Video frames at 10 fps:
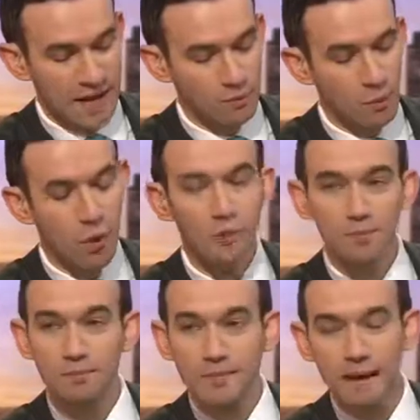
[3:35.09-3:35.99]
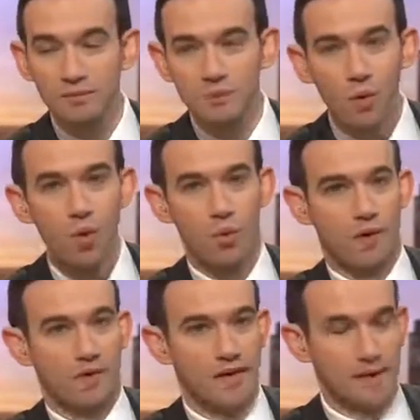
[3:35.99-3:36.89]
And what was perhaps more
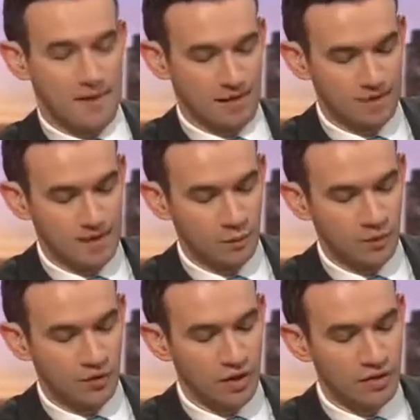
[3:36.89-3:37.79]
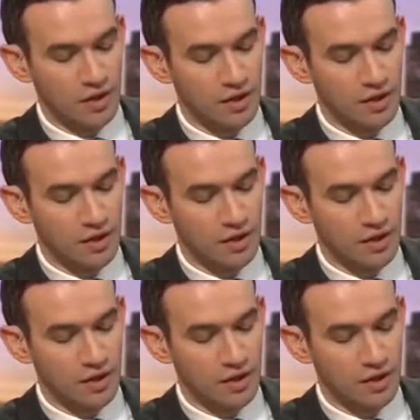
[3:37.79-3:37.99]
worrying about it was that